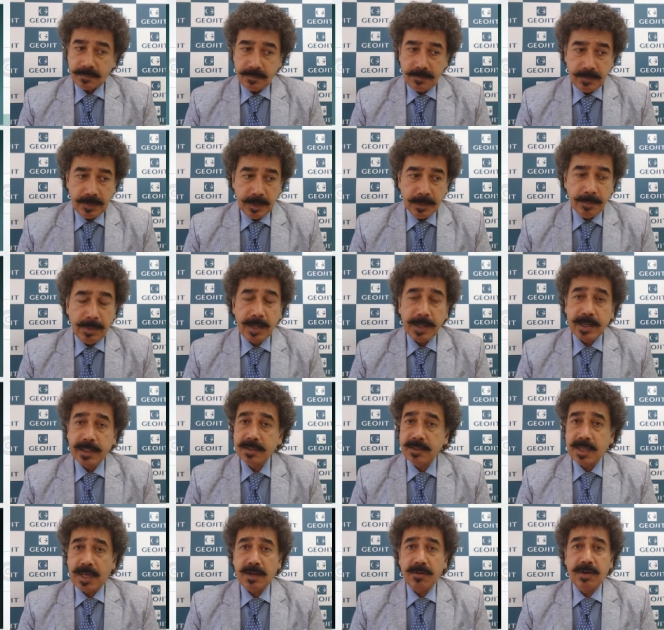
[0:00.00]

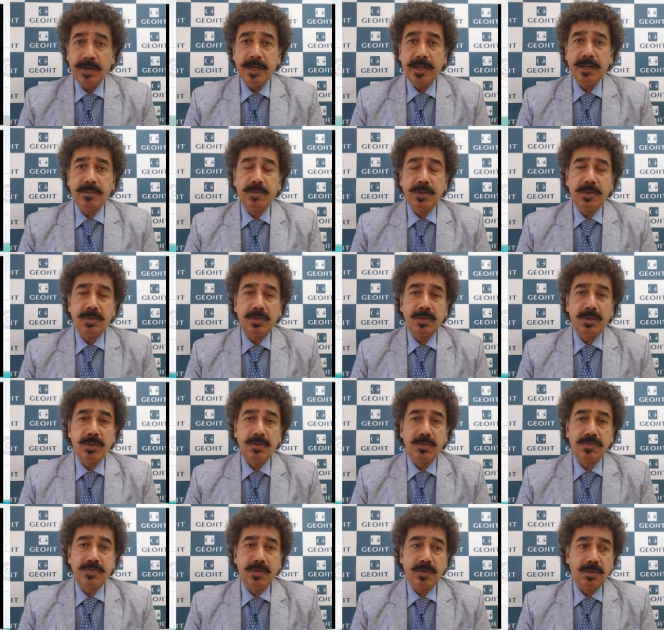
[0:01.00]
markets are vulnerable to the
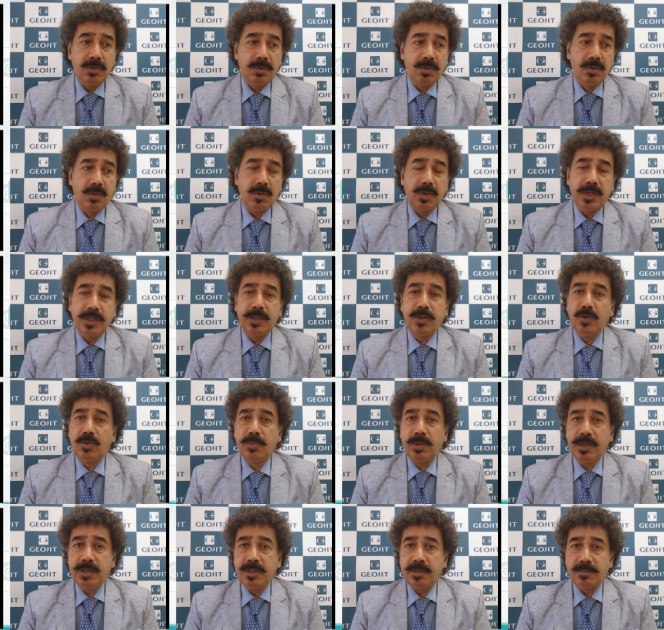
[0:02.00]
news flow locally,
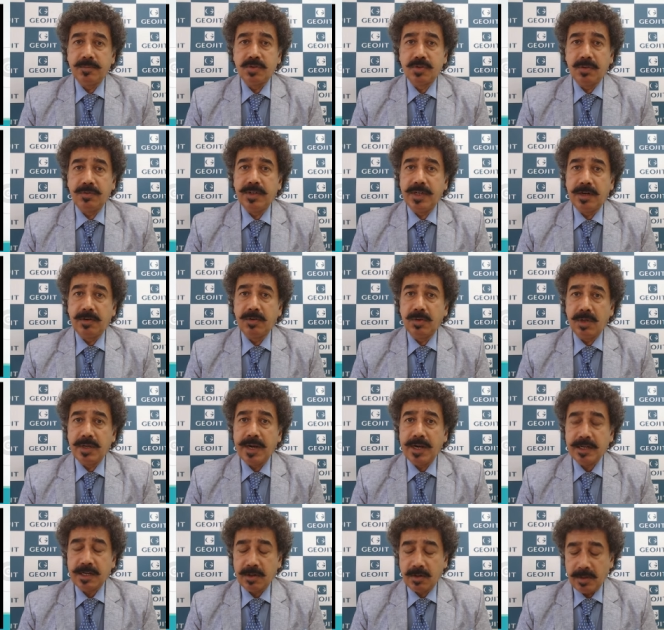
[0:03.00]
globally, so we'll have to
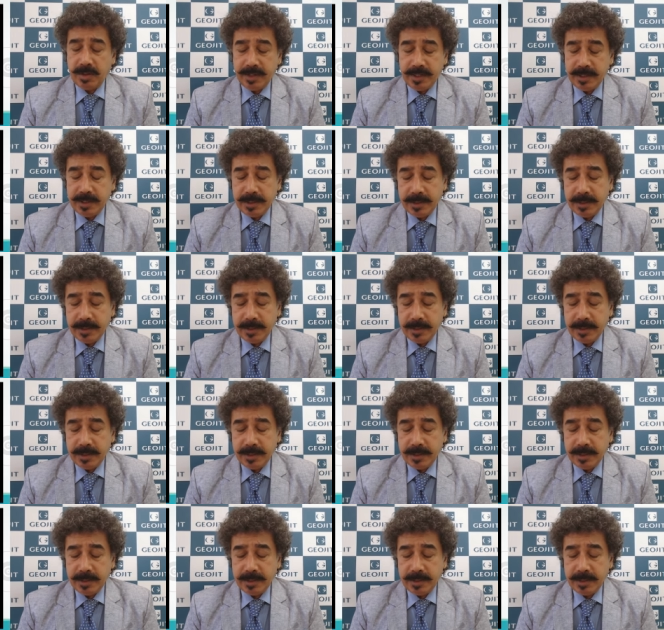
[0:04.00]
react accordingly.